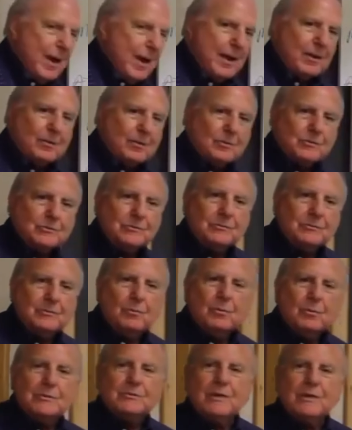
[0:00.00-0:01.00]
free radicals.
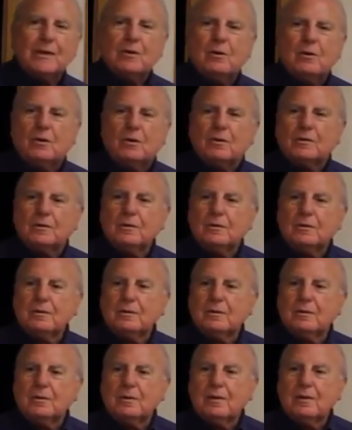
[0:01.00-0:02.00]
What's that called?
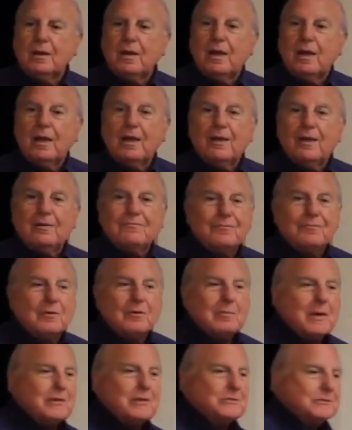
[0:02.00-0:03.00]

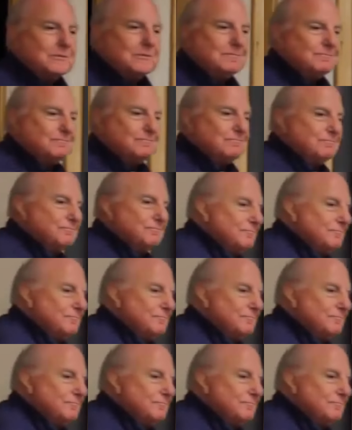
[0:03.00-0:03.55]
Inflammation.